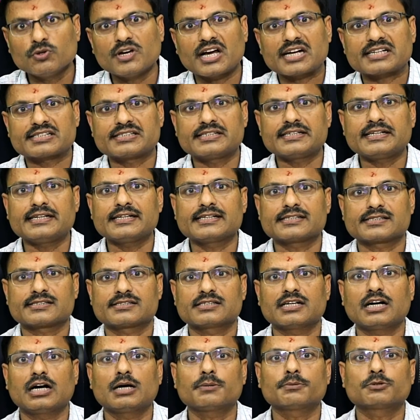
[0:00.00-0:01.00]

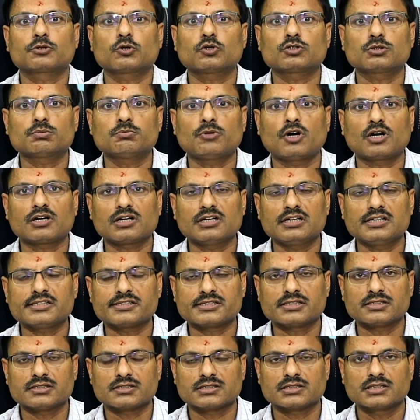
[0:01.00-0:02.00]
x-rays of growth
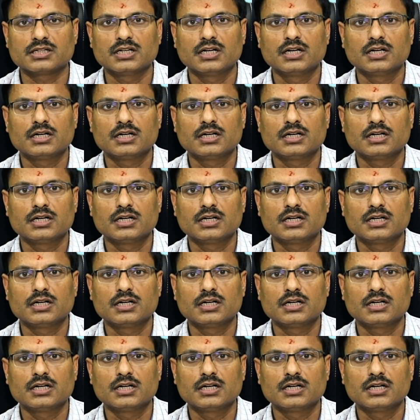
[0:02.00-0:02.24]
modulation